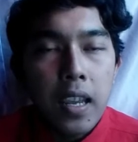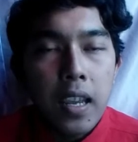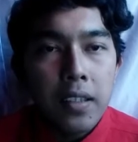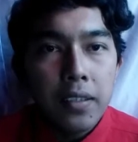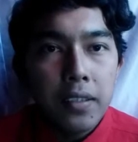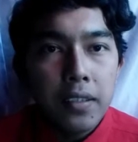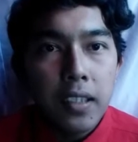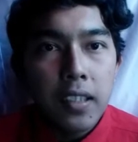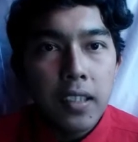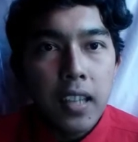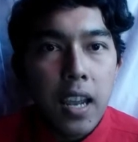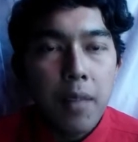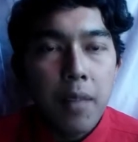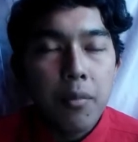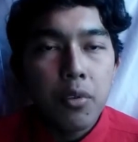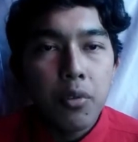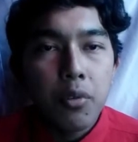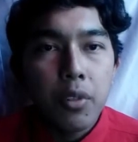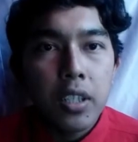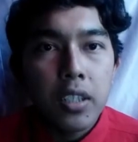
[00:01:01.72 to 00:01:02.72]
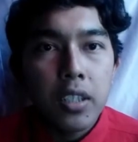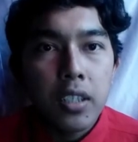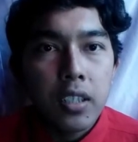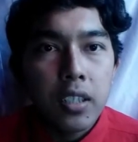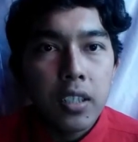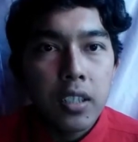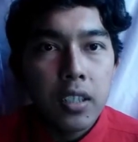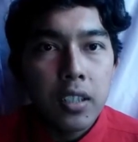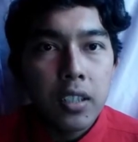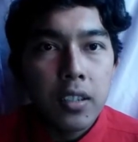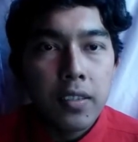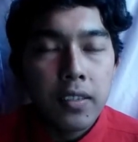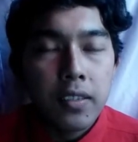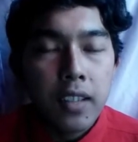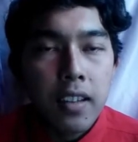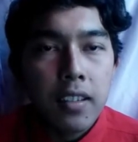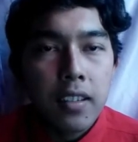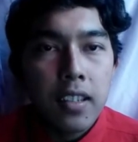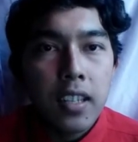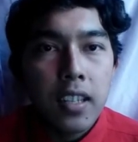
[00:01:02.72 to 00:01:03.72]
since I'm doing the
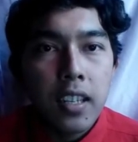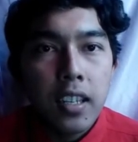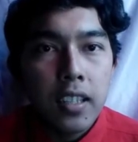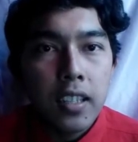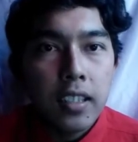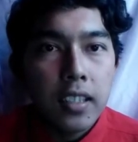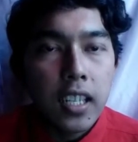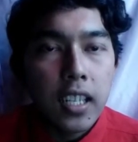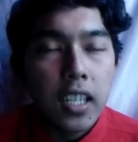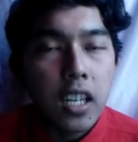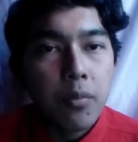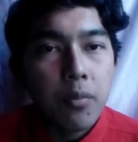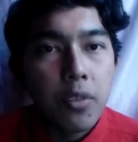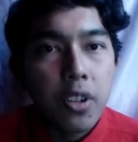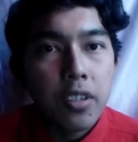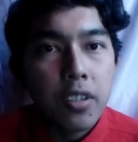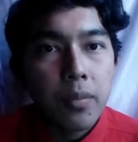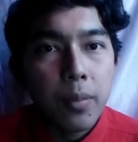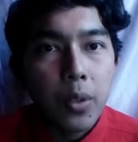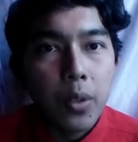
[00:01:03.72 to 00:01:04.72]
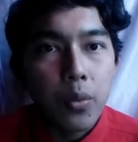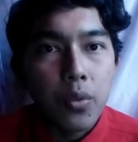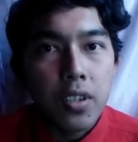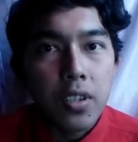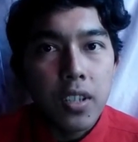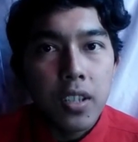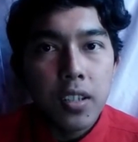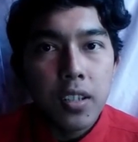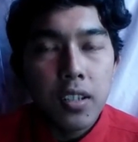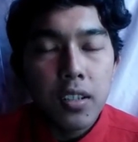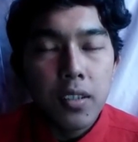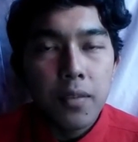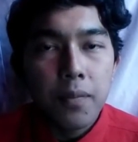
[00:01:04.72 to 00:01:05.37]
study in KWSP Kuching,